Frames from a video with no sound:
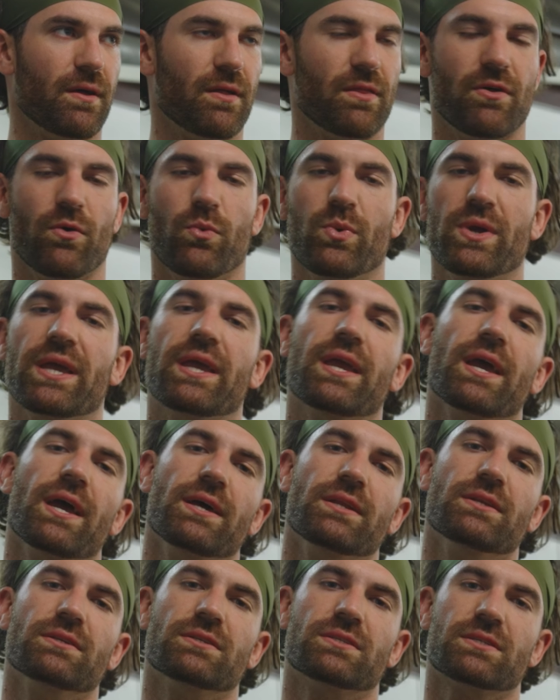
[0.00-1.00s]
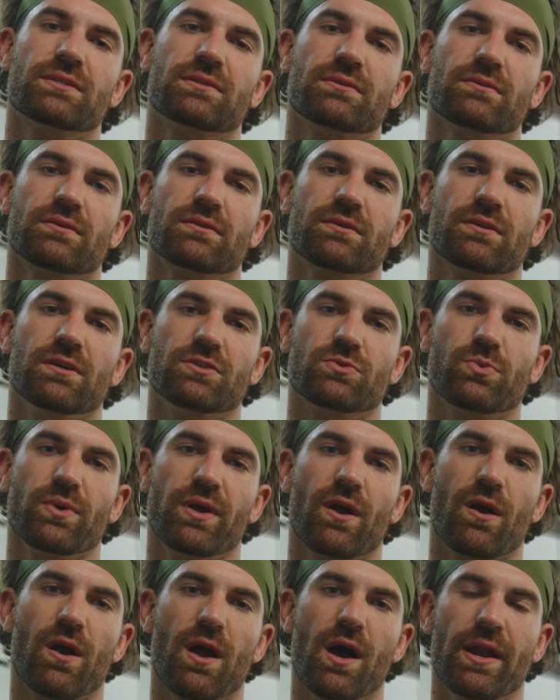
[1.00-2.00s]
the weekends because we
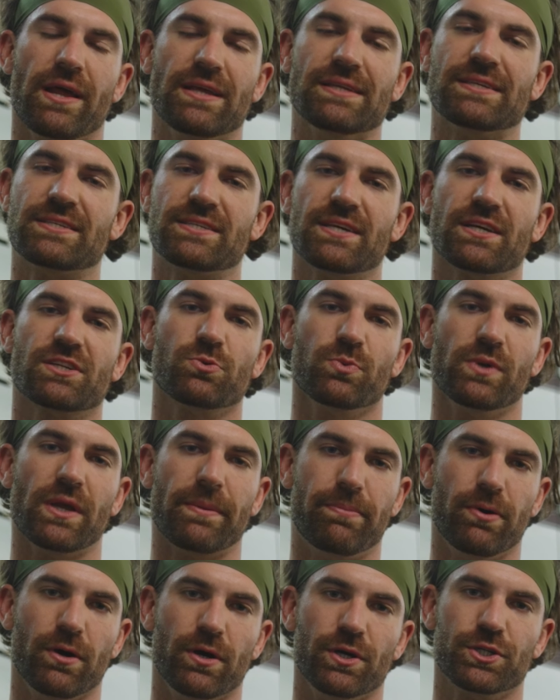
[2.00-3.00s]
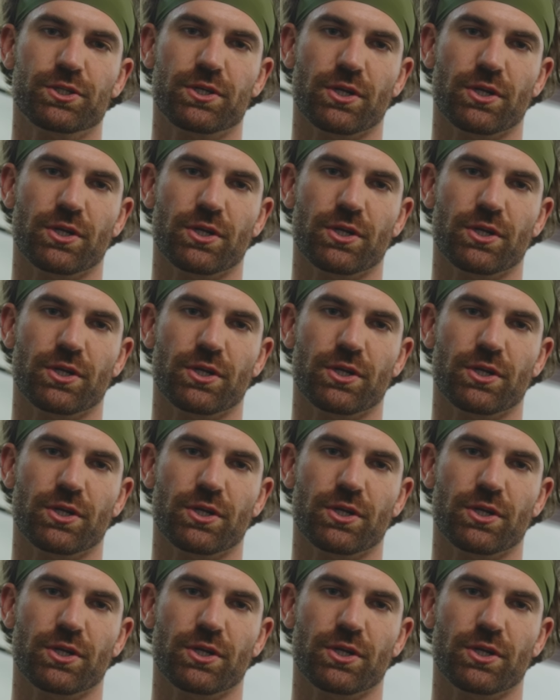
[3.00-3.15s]
are on a 6-week push